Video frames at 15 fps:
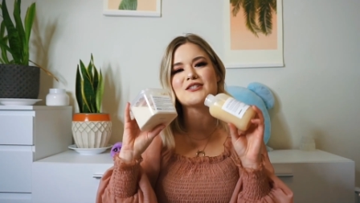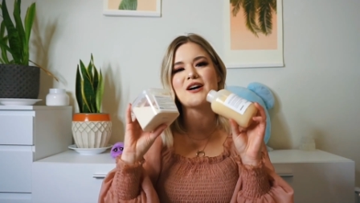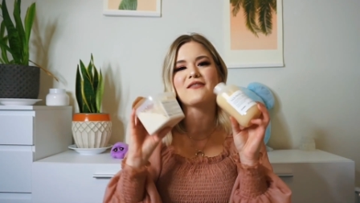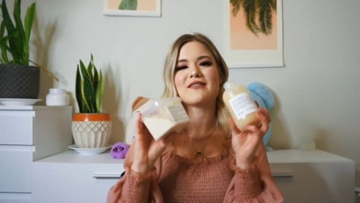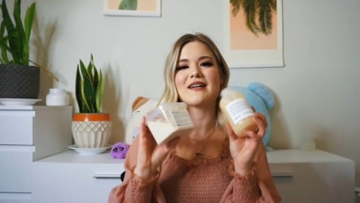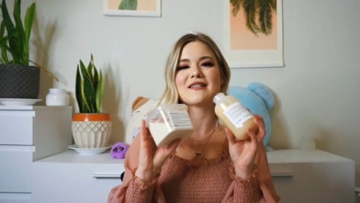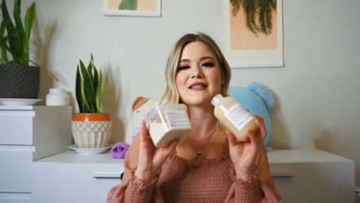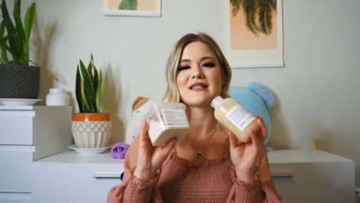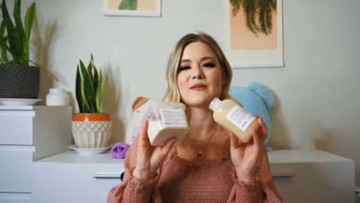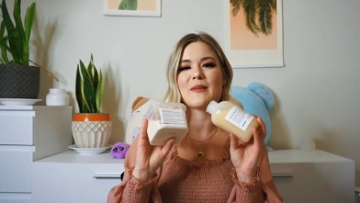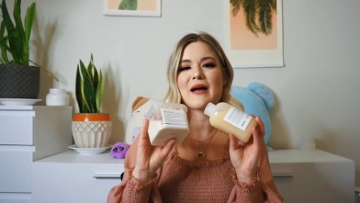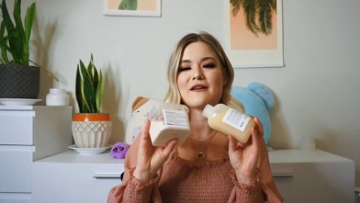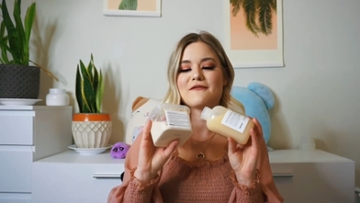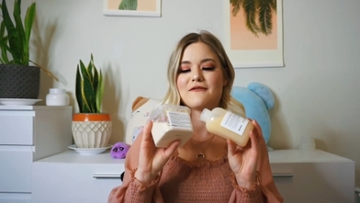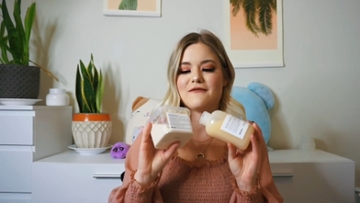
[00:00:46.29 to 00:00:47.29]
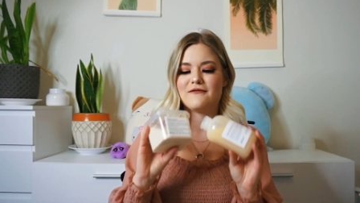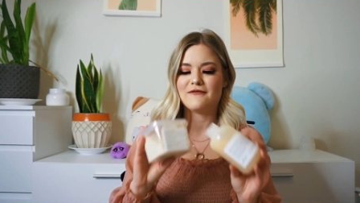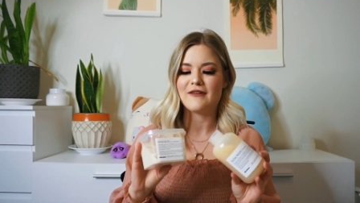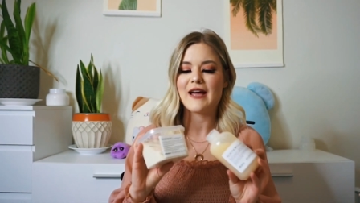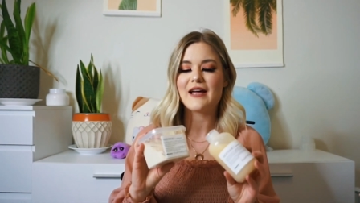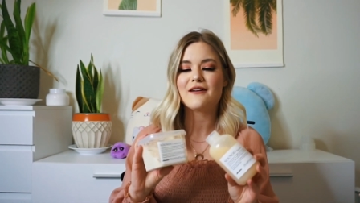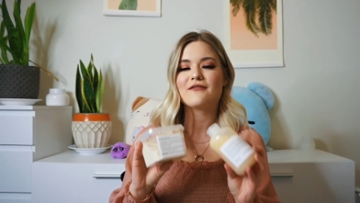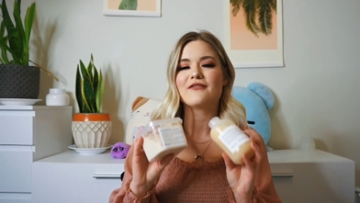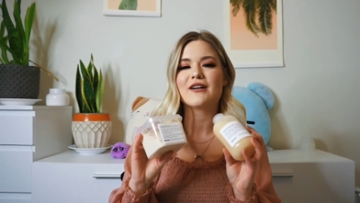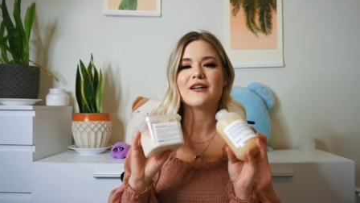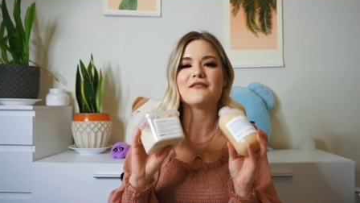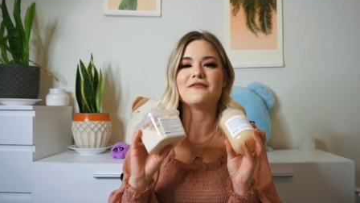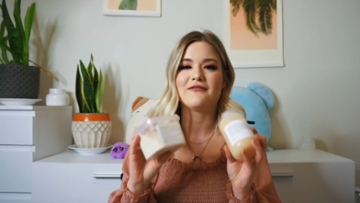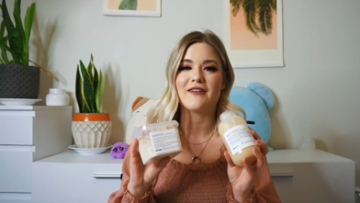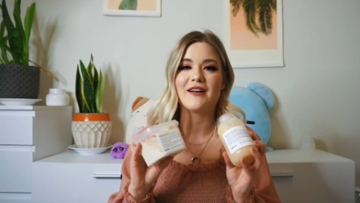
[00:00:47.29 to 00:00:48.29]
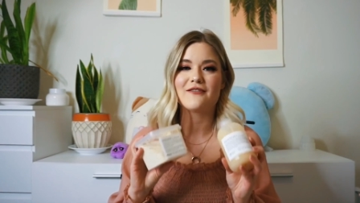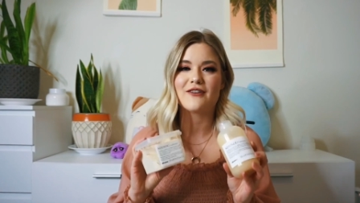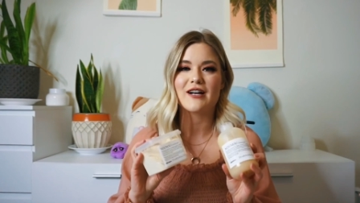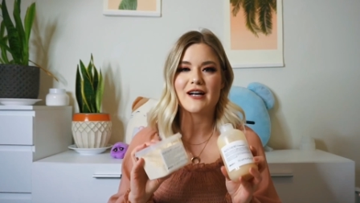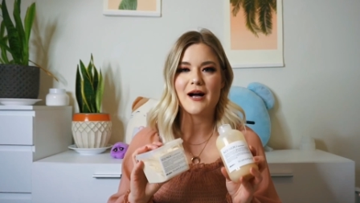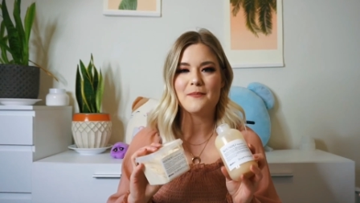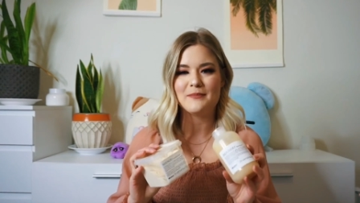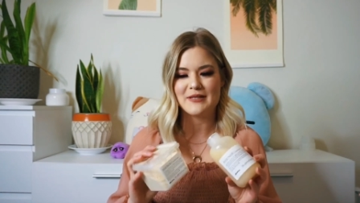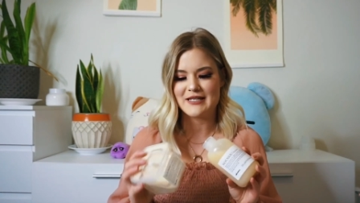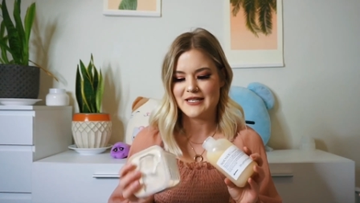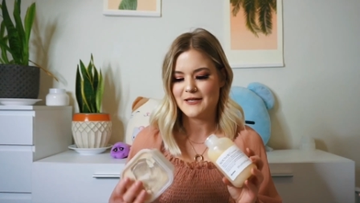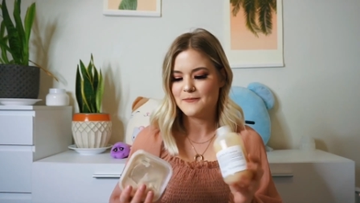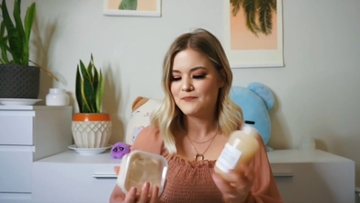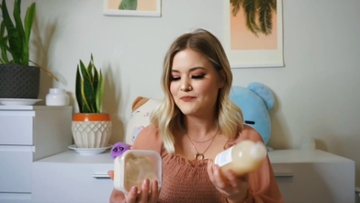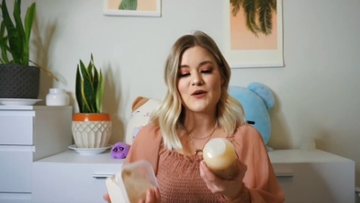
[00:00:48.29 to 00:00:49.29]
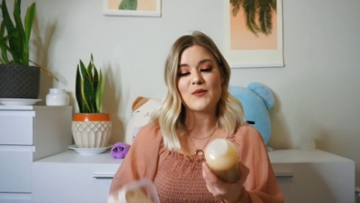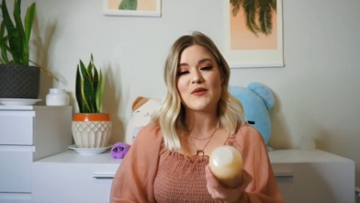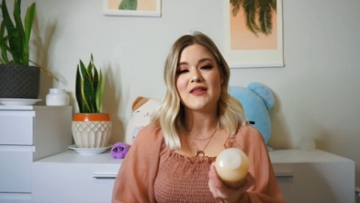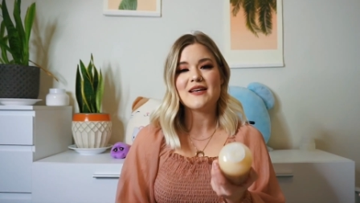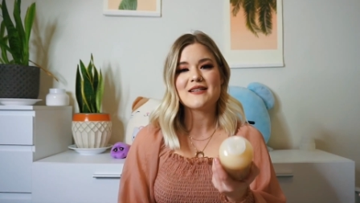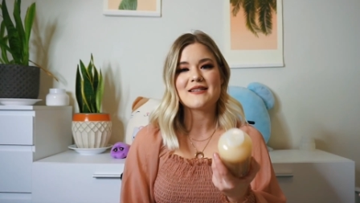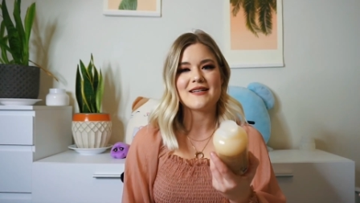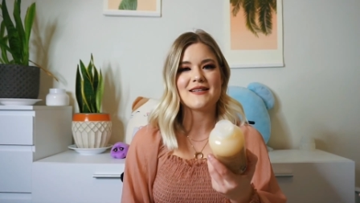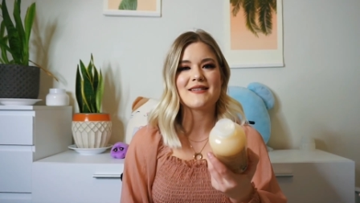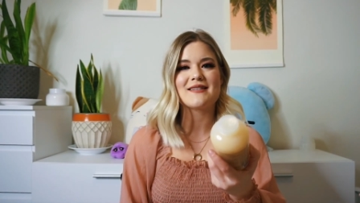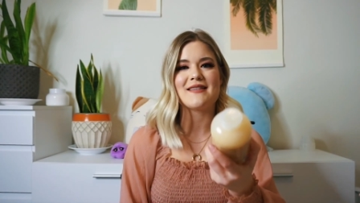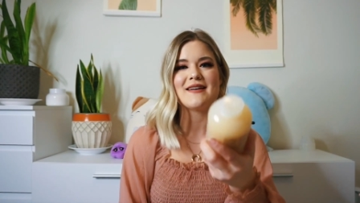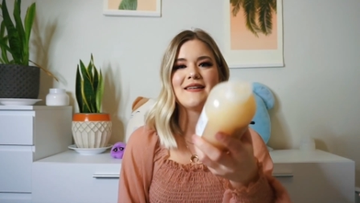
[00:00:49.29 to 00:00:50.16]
Davines is my favorite, favorite company. So this is the